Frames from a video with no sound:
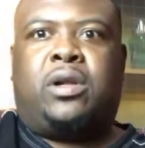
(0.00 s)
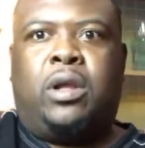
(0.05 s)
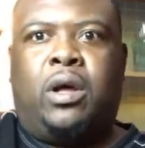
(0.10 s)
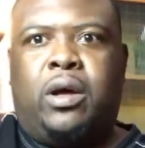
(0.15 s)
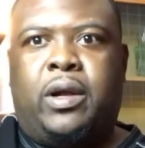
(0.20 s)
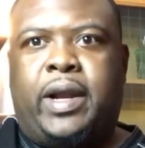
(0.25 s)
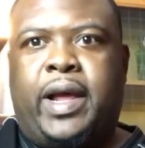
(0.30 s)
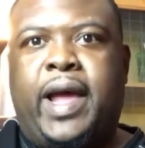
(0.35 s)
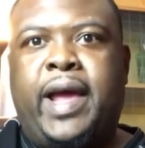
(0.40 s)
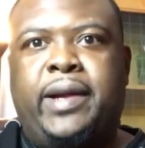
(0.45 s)

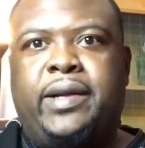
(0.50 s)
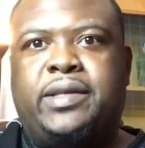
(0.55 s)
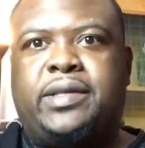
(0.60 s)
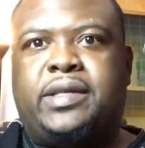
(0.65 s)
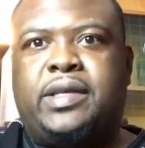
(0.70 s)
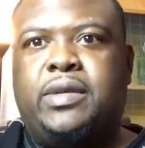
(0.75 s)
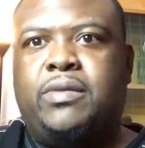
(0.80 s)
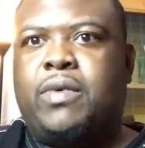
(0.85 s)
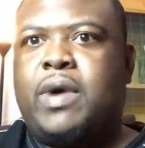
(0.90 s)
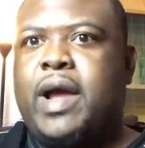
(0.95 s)
Claude
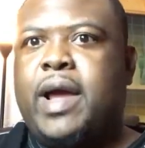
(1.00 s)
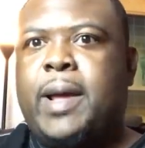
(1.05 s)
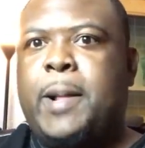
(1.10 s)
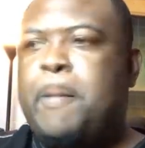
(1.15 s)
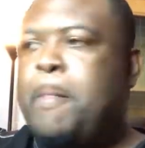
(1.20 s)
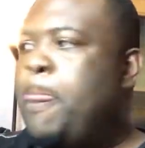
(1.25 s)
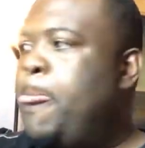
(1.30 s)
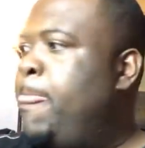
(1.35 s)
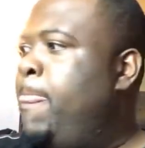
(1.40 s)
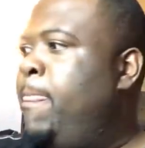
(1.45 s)
Anderson,
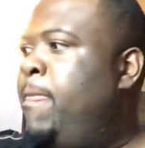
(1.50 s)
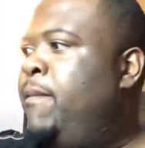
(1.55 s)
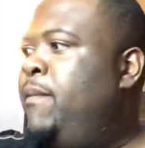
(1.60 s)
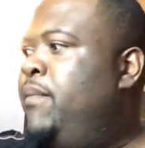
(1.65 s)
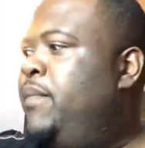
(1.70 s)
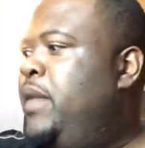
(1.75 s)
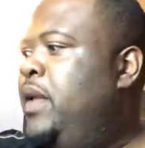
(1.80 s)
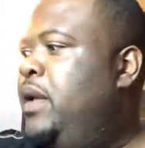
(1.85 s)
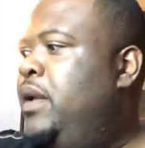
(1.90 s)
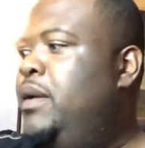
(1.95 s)
right?
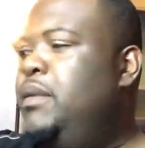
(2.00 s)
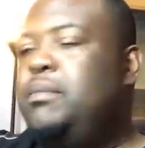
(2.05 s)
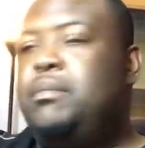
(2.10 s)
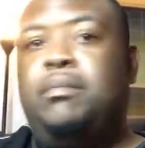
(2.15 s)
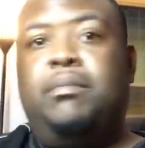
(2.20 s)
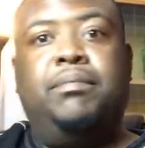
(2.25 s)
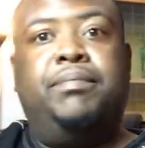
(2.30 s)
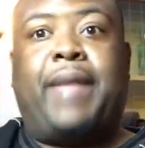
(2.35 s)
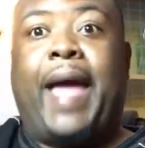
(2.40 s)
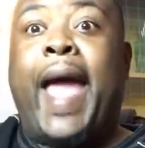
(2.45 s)

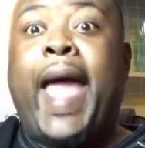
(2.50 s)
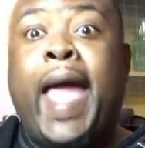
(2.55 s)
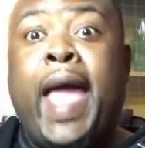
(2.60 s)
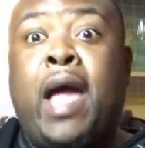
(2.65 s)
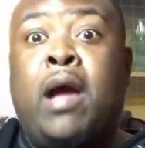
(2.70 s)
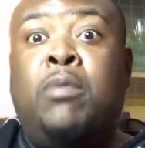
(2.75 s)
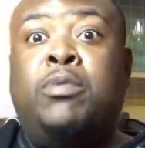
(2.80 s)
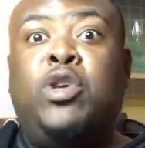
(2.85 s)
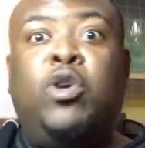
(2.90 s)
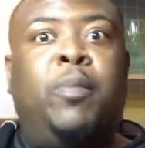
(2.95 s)

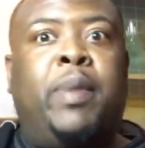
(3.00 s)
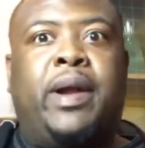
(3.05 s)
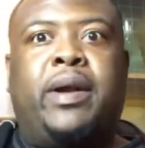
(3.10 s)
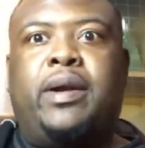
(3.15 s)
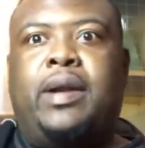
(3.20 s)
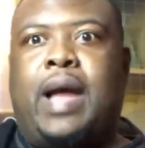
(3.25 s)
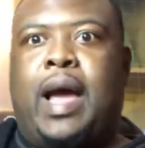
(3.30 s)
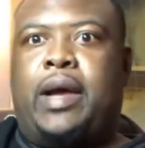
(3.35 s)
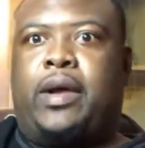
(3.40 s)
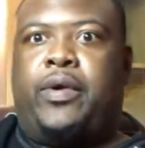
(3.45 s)
Damn, you
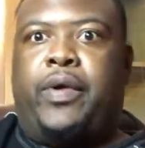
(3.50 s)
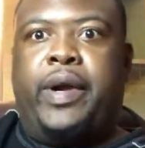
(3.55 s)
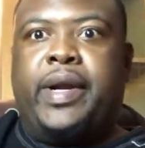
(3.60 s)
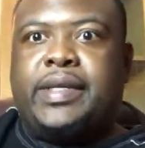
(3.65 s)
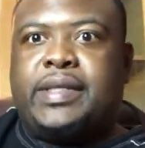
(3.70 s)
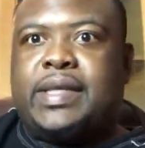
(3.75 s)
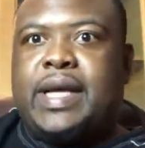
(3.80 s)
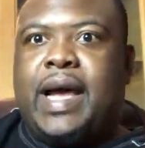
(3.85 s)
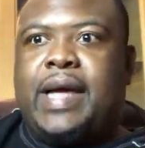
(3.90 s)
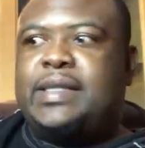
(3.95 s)
better not
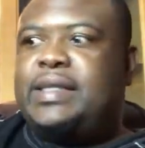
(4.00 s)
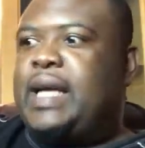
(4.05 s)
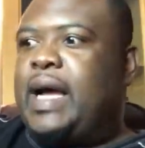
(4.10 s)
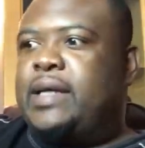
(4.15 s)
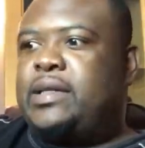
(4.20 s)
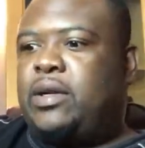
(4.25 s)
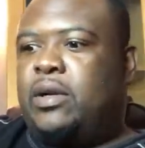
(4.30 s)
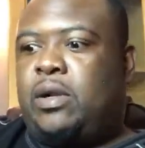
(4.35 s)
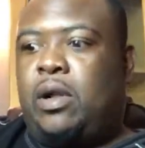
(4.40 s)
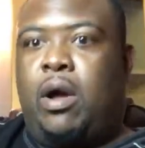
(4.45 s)
criticize
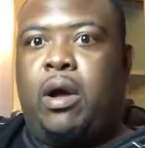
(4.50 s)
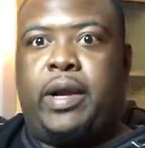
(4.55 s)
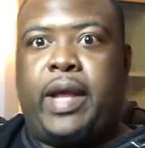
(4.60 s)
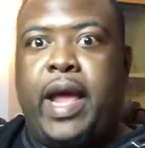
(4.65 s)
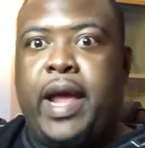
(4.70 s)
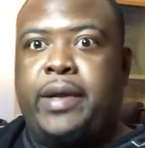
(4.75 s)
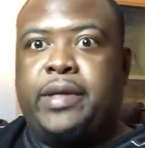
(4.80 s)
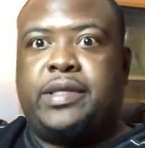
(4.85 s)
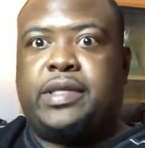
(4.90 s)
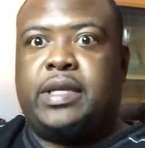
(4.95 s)
Dr. Claude
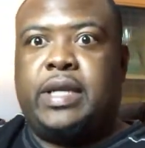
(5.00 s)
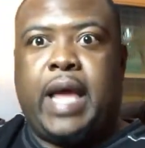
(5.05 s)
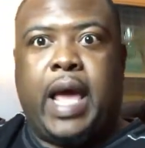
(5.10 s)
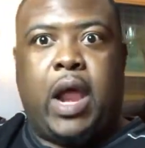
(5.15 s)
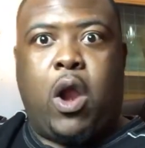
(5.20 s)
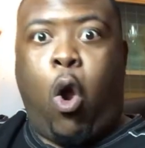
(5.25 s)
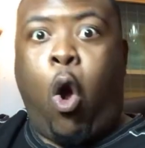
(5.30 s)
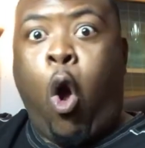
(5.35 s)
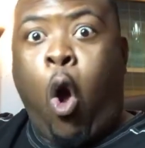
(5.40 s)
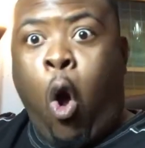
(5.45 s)
Anderson
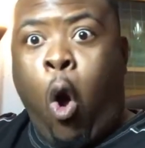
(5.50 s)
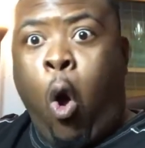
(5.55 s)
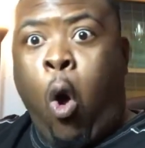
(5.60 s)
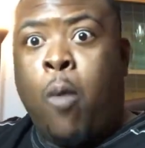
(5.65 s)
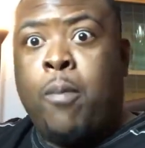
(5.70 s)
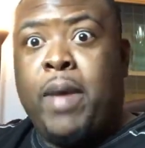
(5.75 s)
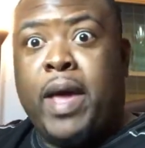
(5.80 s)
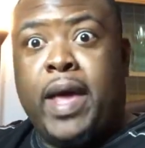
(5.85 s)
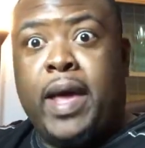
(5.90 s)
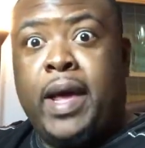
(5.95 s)
at
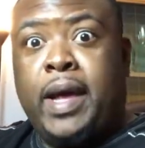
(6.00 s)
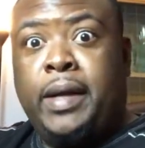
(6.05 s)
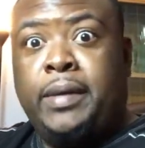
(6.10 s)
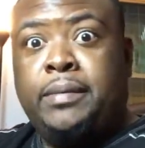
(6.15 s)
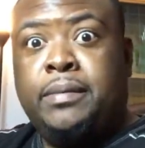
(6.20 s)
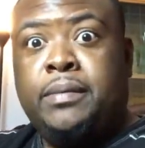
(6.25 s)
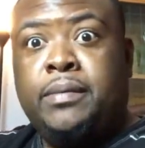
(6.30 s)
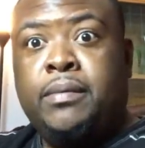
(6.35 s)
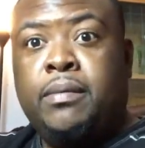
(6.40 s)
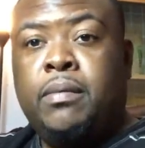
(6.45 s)
all, man.
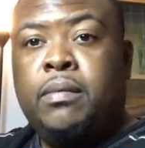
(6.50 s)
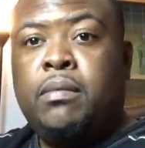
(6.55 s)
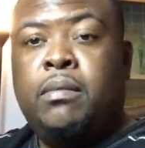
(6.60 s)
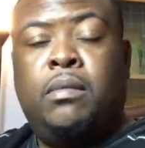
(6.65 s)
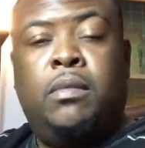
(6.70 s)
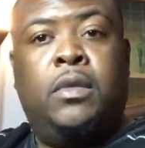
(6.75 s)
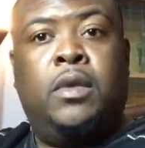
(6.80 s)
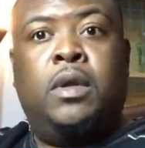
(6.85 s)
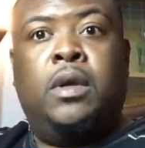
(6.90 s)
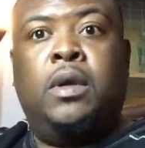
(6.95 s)

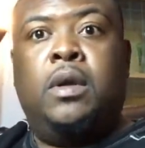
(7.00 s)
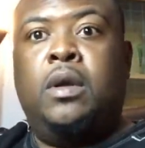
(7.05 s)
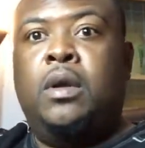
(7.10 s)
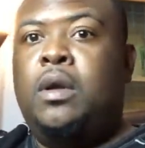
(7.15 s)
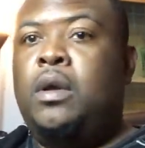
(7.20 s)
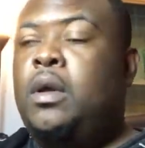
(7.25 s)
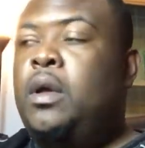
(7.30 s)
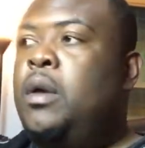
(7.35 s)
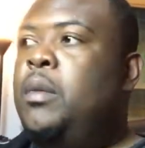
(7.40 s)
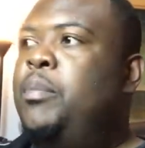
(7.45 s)

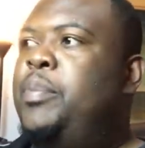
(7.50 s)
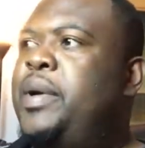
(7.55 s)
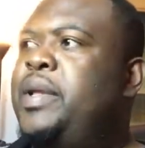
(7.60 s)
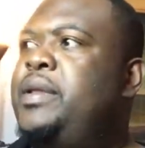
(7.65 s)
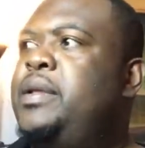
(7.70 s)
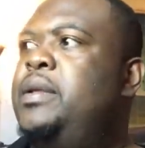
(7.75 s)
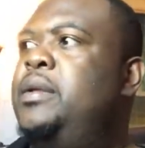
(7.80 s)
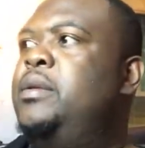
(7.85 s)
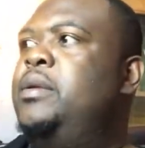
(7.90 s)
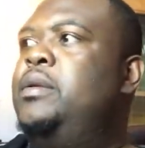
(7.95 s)

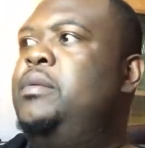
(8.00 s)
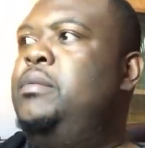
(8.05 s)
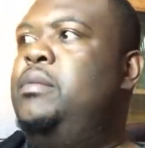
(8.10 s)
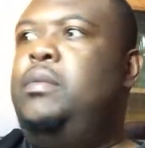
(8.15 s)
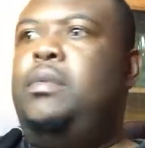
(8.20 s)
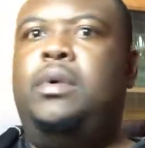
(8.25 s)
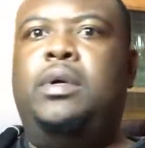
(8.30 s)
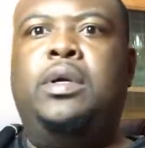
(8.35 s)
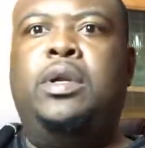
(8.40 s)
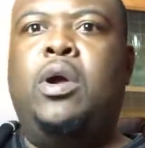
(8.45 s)
But,
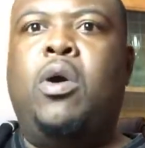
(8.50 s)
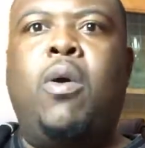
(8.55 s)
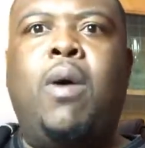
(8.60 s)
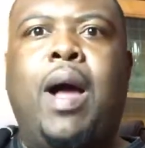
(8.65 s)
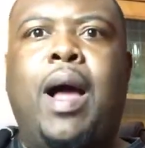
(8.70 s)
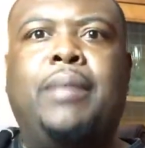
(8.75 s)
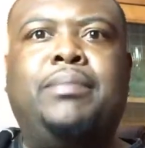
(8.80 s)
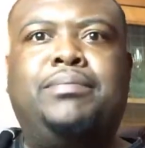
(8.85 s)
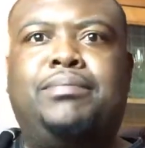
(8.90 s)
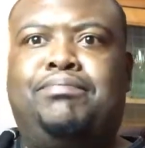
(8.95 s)

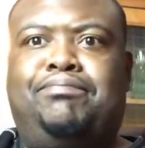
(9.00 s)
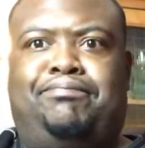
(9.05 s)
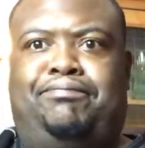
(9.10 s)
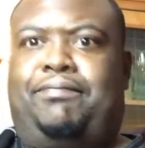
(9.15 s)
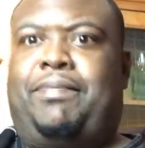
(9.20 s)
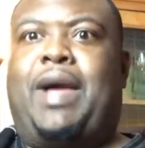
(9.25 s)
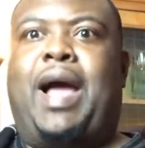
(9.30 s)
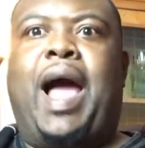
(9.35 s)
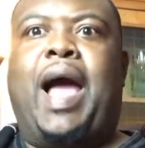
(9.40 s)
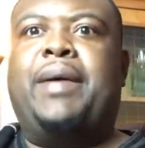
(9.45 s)

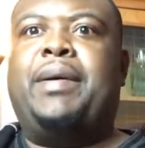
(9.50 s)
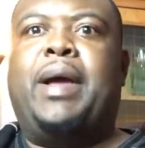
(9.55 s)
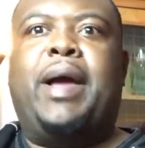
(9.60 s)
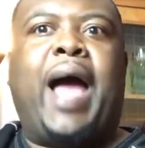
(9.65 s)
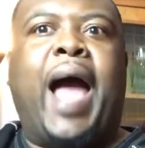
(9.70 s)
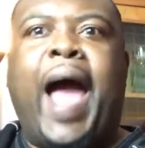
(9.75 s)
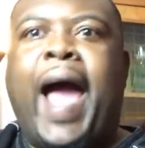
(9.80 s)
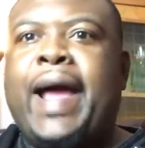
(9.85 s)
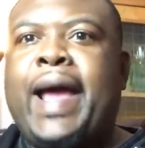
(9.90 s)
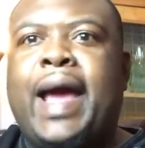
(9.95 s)

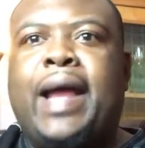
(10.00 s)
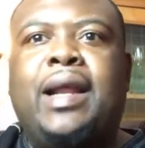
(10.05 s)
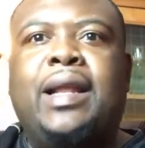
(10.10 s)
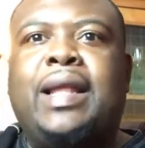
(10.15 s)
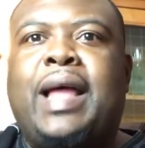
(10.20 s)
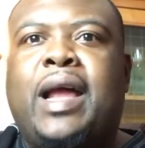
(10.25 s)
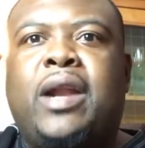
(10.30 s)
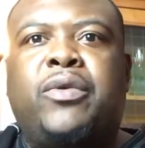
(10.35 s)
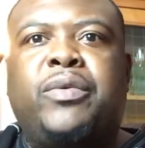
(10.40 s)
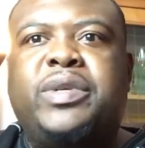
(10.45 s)
I got a
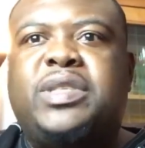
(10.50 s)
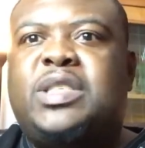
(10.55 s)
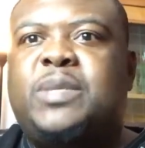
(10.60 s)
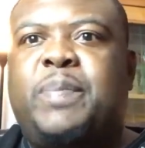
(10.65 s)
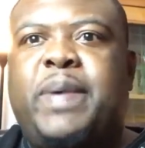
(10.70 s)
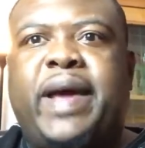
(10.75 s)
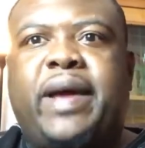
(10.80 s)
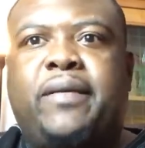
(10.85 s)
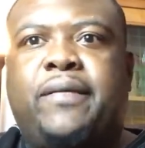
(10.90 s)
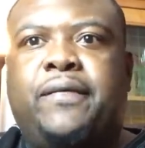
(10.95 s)
lot of
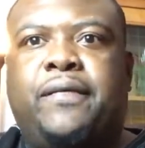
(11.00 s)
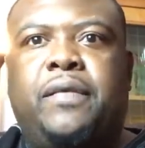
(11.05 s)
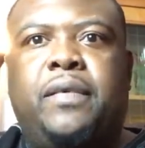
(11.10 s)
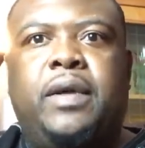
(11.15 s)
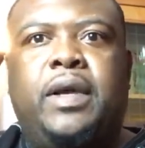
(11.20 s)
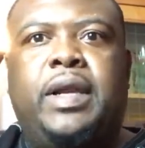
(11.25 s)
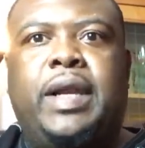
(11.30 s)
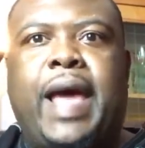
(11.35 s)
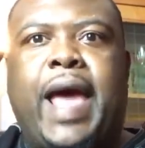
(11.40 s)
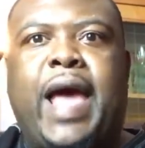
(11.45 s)
respect
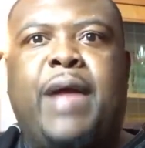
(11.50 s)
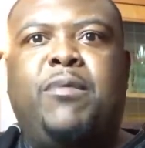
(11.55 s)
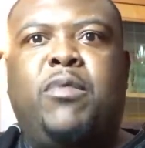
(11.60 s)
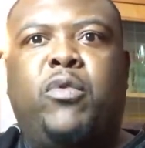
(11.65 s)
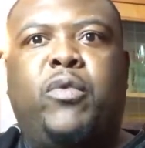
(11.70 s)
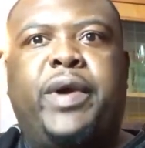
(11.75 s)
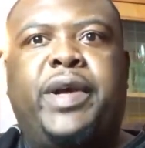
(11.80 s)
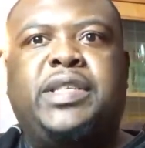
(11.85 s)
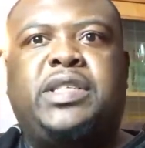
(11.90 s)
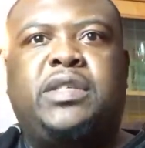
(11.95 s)
and
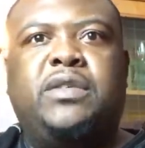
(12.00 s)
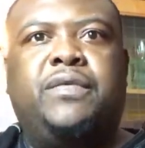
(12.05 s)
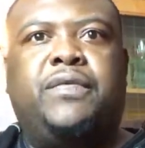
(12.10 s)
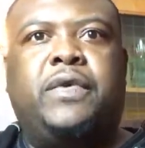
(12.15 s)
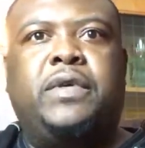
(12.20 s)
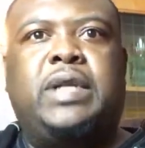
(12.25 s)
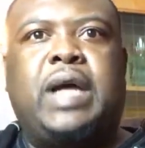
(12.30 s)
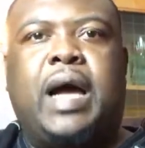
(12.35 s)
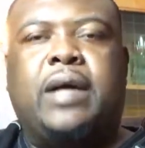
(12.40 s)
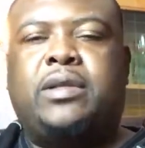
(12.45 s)
admiration
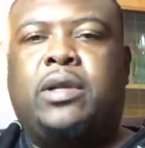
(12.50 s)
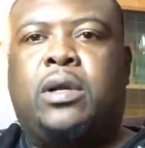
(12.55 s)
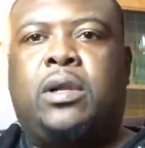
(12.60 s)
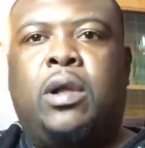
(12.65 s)
for Dr.